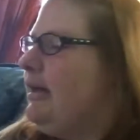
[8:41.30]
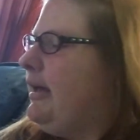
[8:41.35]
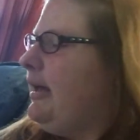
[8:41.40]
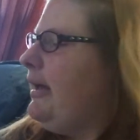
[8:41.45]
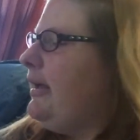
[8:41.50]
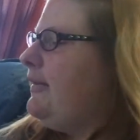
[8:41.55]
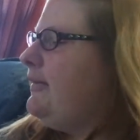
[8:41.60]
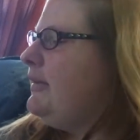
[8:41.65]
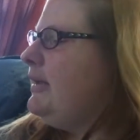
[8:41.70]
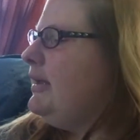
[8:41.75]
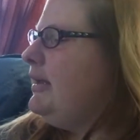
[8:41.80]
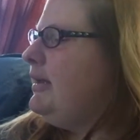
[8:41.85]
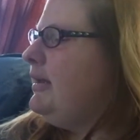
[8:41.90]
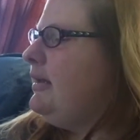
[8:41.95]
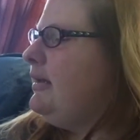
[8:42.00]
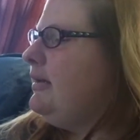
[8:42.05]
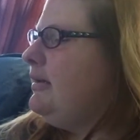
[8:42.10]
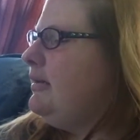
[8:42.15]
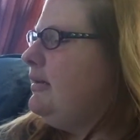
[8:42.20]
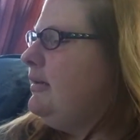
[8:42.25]
And
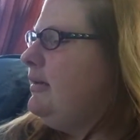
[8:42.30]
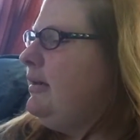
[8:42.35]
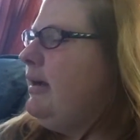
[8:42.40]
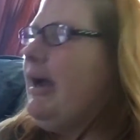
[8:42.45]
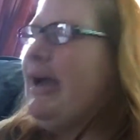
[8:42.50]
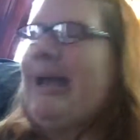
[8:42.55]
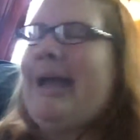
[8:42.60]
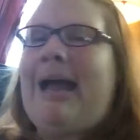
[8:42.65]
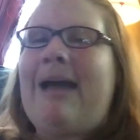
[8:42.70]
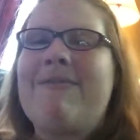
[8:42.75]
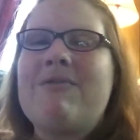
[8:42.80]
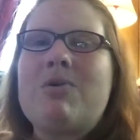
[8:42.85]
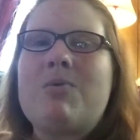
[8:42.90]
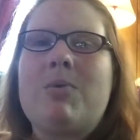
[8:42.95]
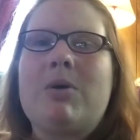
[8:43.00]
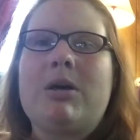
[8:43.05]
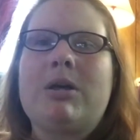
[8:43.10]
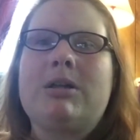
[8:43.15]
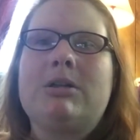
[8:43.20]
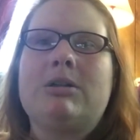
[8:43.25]
then I haven't
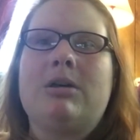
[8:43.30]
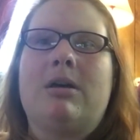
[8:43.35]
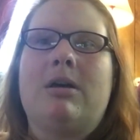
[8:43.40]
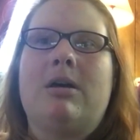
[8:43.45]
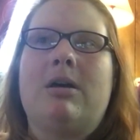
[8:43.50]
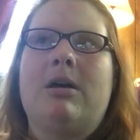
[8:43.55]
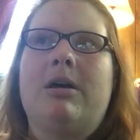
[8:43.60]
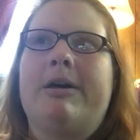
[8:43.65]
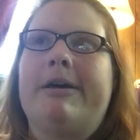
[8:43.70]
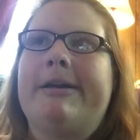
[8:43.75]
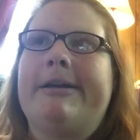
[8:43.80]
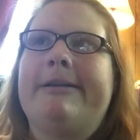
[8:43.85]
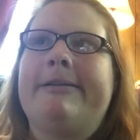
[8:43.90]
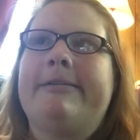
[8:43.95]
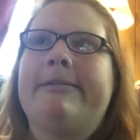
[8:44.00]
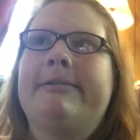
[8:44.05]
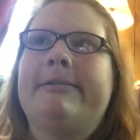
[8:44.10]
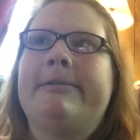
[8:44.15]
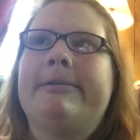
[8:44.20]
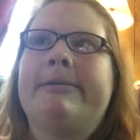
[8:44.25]
worked
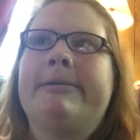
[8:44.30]
on